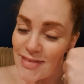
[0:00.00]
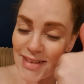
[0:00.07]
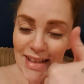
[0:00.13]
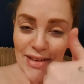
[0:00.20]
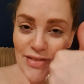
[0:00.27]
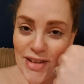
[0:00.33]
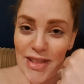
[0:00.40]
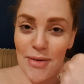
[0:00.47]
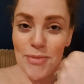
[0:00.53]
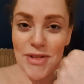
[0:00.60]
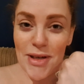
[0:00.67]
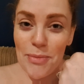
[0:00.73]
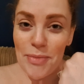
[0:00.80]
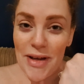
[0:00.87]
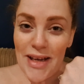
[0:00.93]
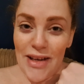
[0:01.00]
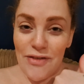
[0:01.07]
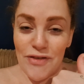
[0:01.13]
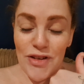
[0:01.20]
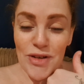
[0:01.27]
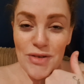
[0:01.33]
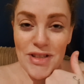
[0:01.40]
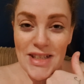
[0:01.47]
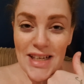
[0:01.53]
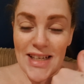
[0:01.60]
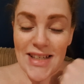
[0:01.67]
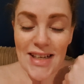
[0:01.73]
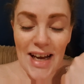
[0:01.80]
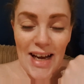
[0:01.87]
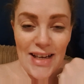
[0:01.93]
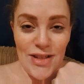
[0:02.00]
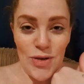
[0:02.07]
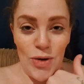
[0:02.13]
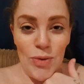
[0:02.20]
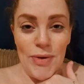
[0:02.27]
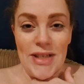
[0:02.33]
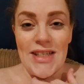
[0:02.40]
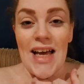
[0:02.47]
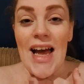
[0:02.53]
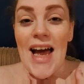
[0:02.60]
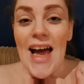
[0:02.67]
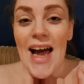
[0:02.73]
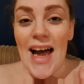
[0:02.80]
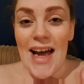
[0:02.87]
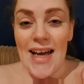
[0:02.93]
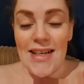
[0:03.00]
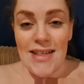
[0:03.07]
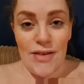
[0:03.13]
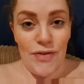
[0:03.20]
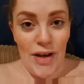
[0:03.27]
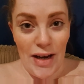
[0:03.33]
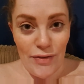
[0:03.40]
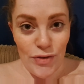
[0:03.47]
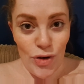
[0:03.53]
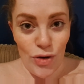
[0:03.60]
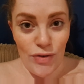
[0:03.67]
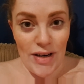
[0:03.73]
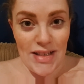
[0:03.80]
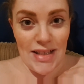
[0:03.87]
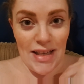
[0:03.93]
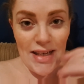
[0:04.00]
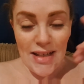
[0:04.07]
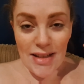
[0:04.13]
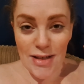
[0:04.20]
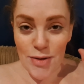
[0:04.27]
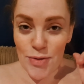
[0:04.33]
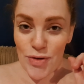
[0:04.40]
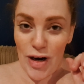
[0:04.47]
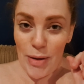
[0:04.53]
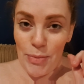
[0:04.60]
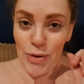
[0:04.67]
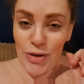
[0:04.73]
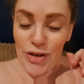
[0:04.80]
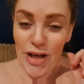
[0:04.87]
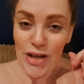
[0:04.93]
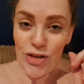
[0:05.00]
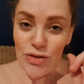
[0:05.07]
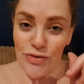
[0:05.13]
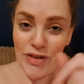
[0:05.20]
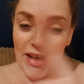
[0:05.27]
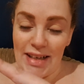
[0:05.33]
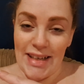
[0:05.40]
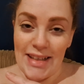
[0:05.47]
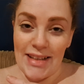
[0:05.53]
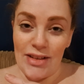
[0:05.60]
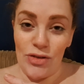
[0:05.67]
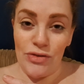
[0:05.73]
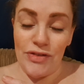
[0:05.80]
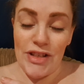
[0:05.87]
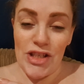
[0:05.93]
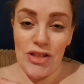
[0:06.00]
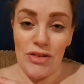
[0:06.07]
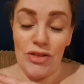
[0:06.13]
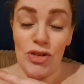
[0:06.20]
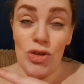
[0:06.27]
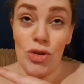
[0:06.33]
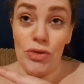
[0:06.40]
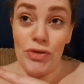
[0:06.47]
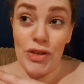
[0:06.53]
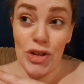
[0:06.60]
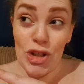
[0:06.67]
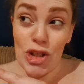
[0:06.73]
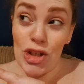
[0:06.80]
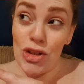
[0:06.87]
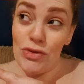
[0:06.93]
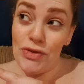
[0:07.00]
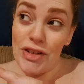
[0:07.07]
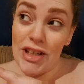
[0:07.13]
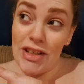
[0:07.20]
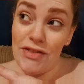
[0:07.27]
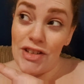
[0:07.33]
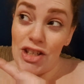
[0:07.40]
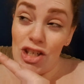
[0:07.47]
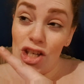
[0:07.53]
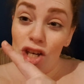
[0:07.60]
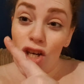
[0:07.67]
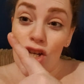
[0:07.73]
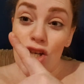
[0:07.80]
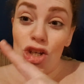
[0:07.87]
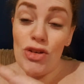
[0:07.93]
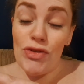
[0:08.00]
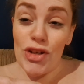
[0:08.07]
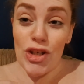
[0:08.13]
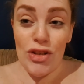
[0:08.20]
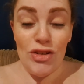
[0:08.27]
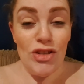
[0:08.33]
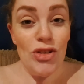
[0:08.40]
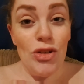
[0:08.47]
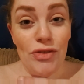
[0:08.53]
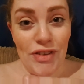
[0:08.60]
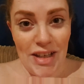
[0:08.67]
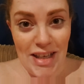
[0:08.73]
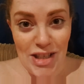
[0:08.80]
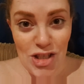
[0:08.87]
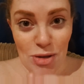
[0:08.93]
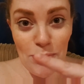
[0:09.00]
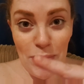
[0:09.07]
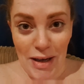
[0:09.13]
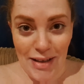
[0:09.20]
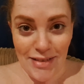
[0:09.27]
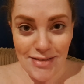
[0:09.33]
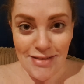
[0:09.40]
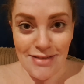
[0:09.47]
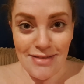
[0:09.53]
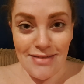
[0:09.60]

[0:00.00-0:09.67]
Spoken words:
Give it a thumbs up if you did, as always. And if you haven't already, hit the subscribe button and don't forget to hit the notification bell.